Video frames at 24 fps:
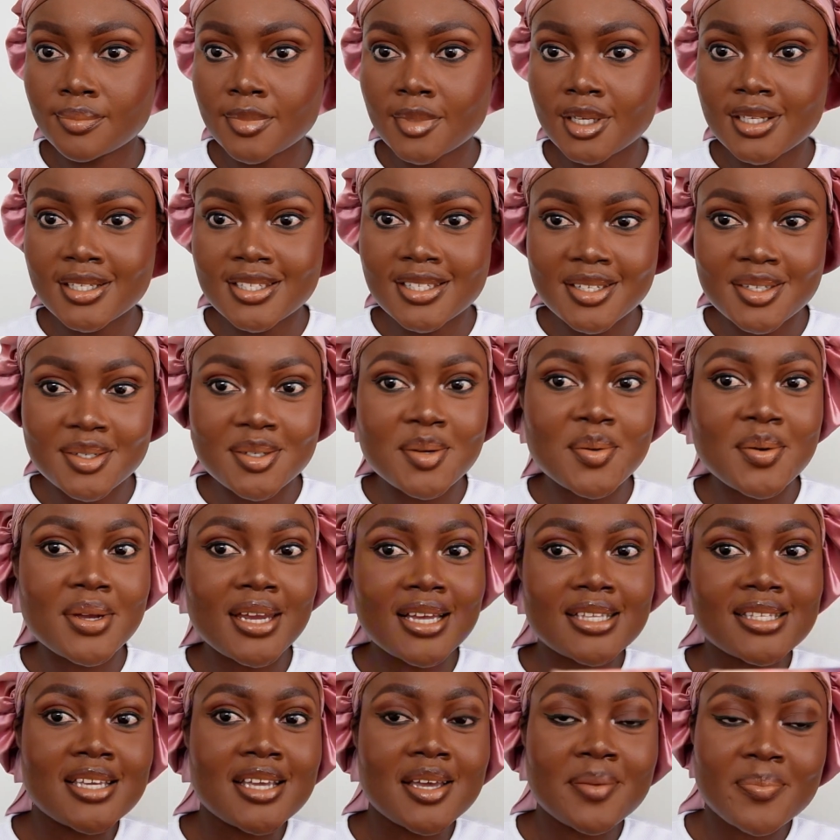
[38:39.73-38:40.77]
See, so when I
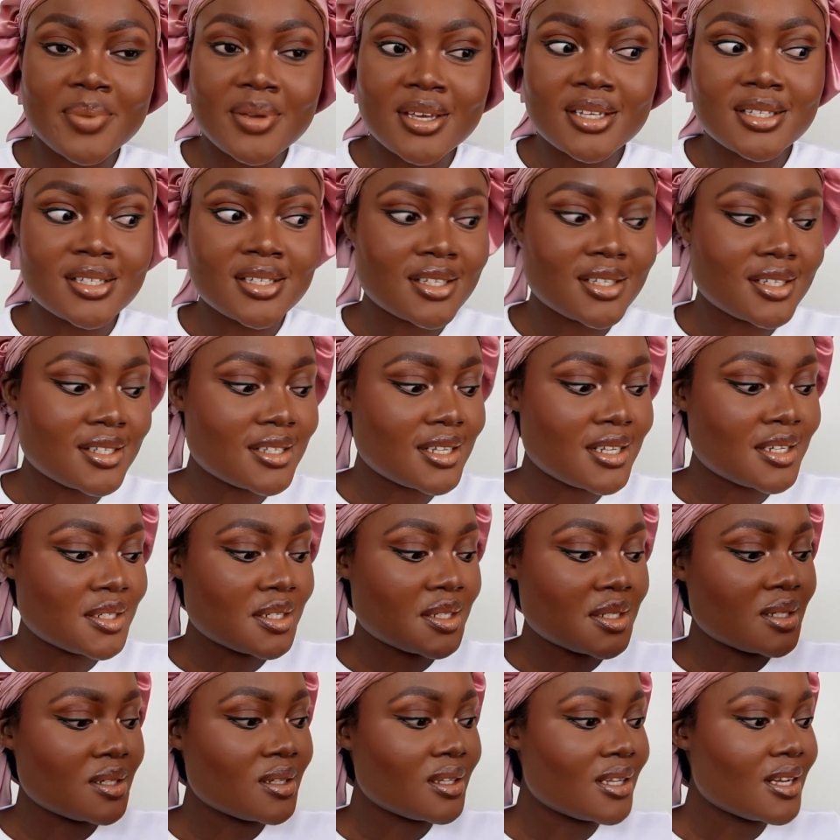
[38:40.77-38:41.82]
take pictures, I
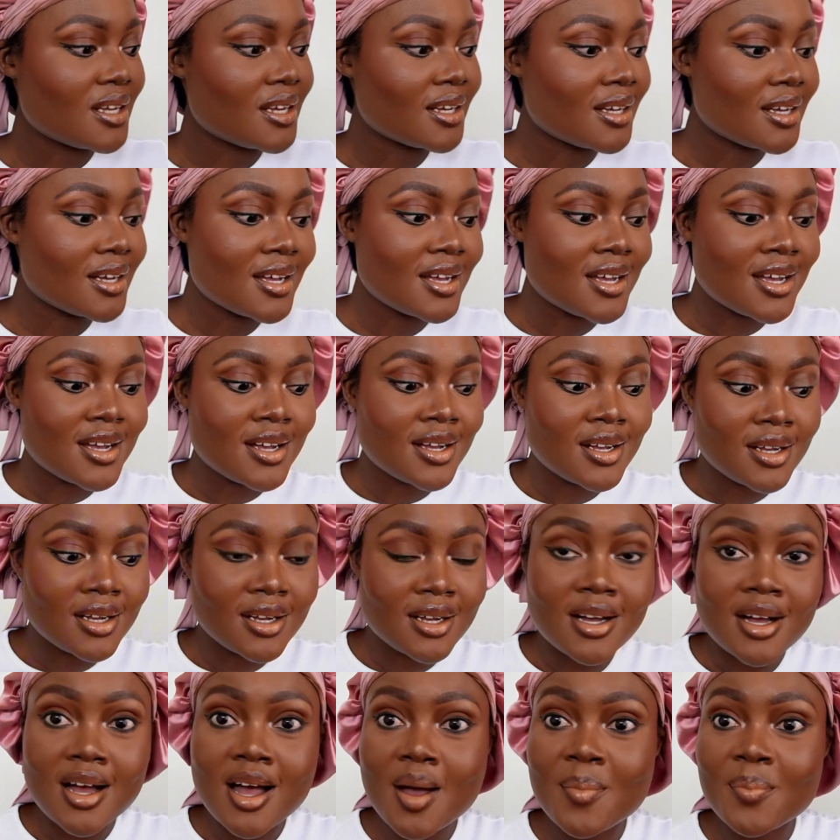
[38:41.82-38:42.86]
just look like
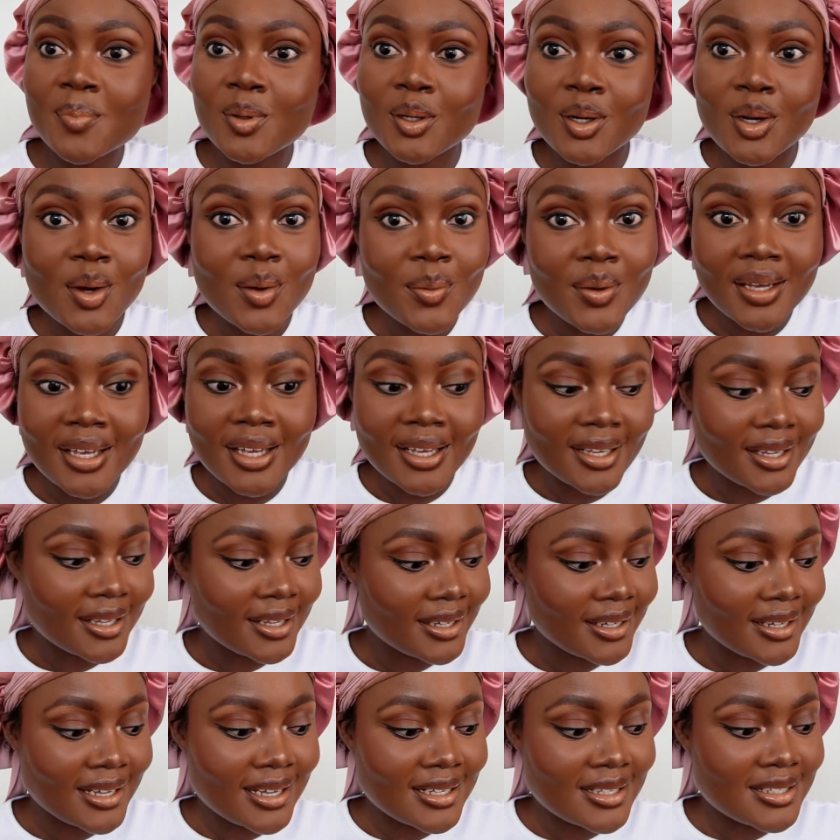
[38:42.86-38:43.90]
I'm glowing.
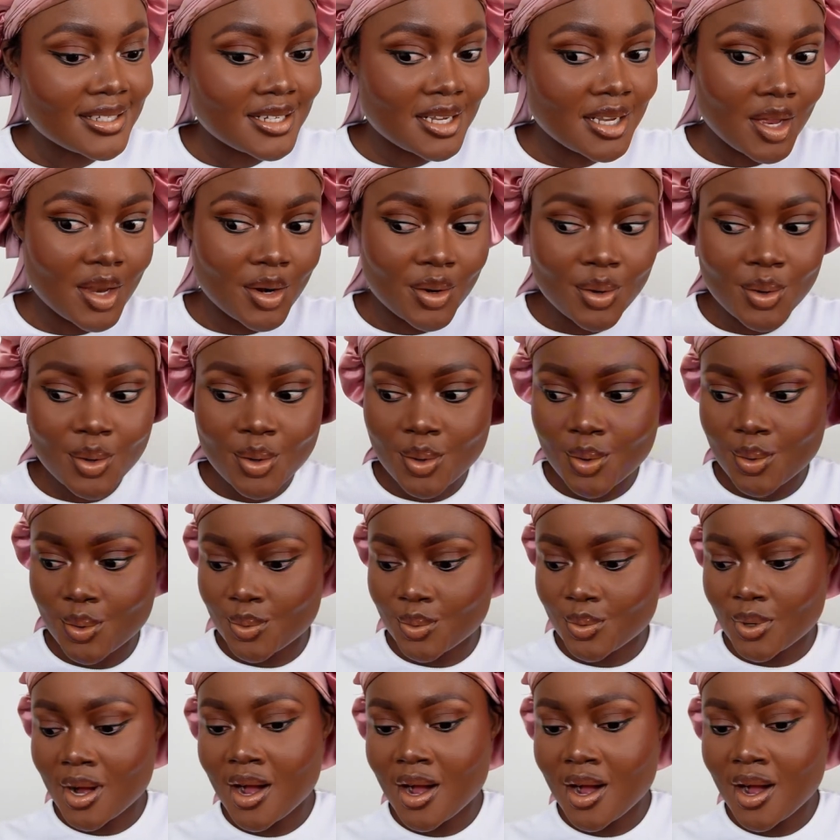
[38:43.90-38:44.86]
Can't no.